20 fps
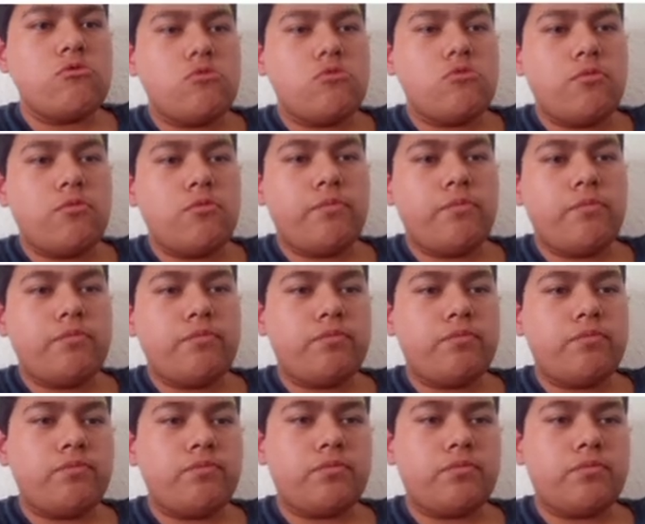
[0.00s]

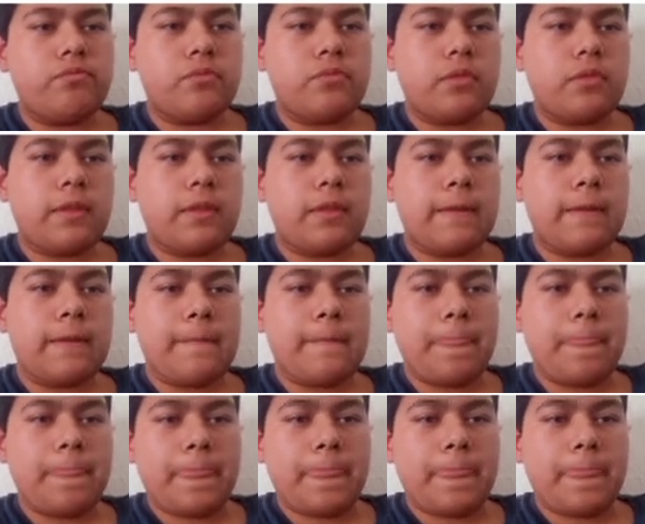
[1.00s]
[no speech]